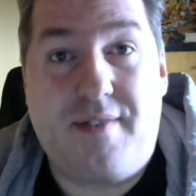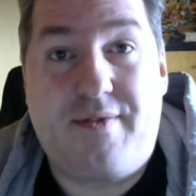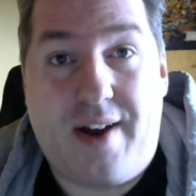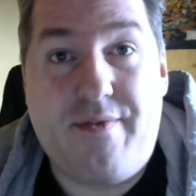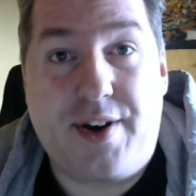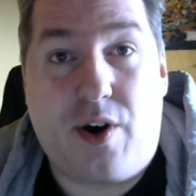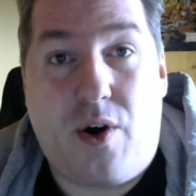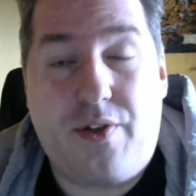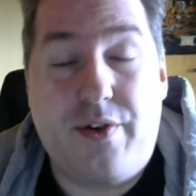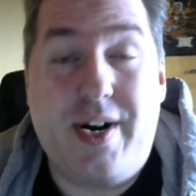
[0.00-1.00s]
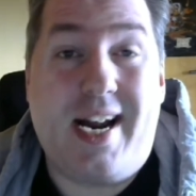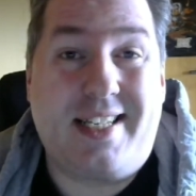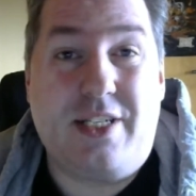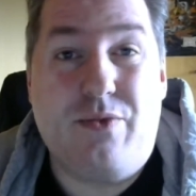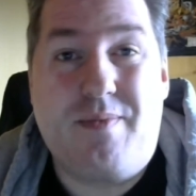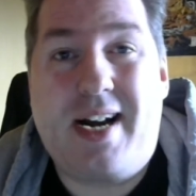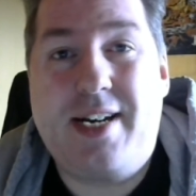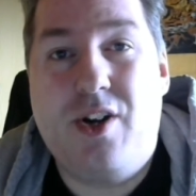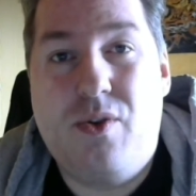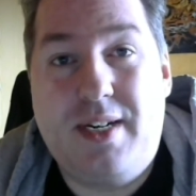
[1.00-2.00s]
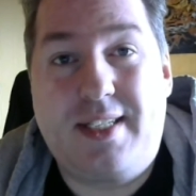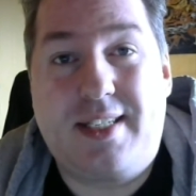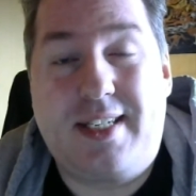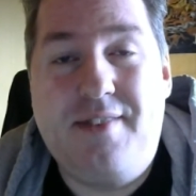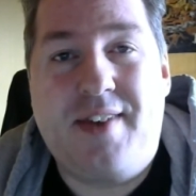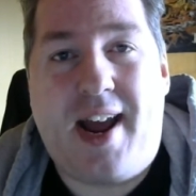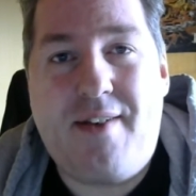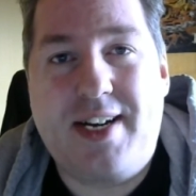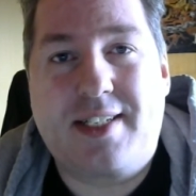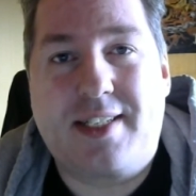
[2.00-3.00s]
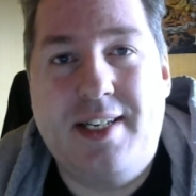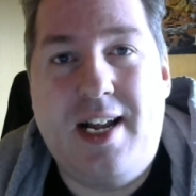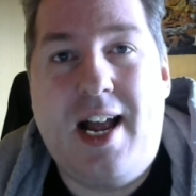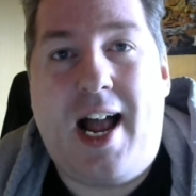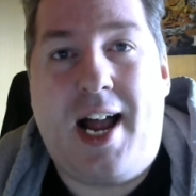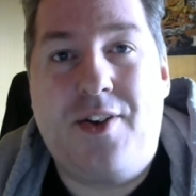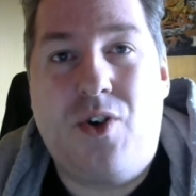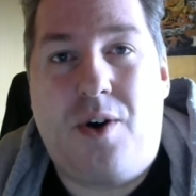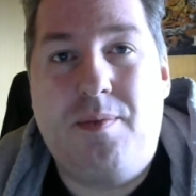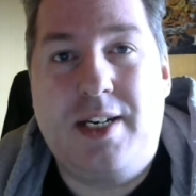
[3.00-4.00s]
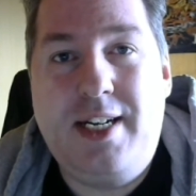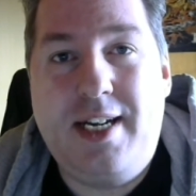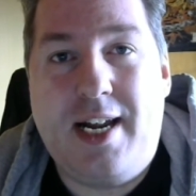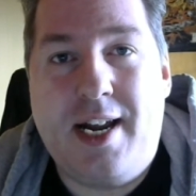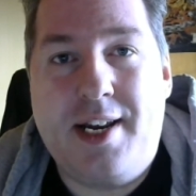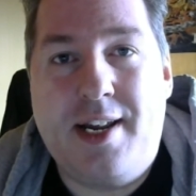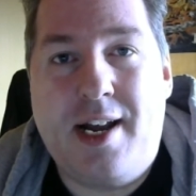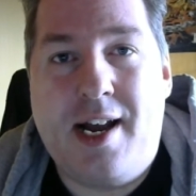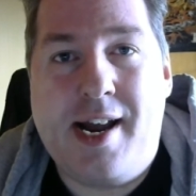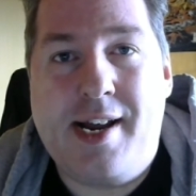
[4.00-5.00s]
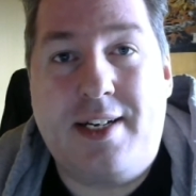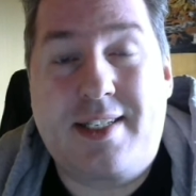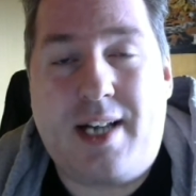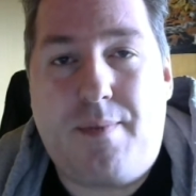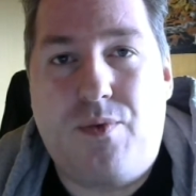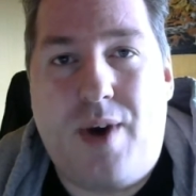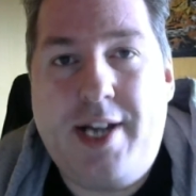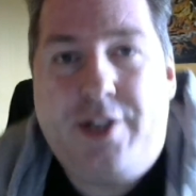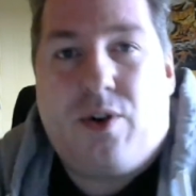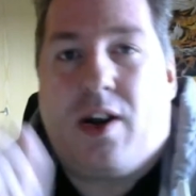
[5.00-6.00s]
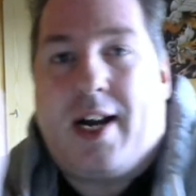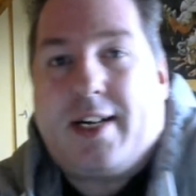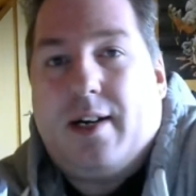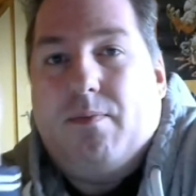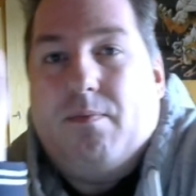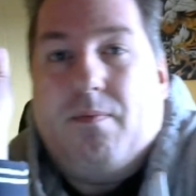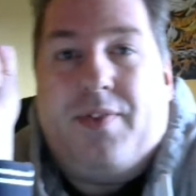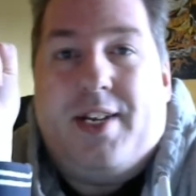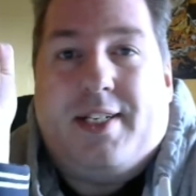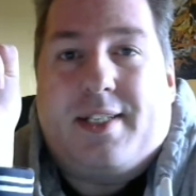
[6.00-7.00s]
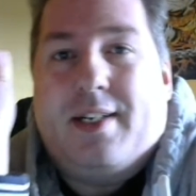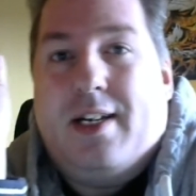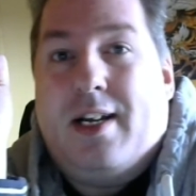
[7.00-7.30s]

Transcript: my favorite author, as you might know, is Stephen Erickson, and normally in a subway you're like this,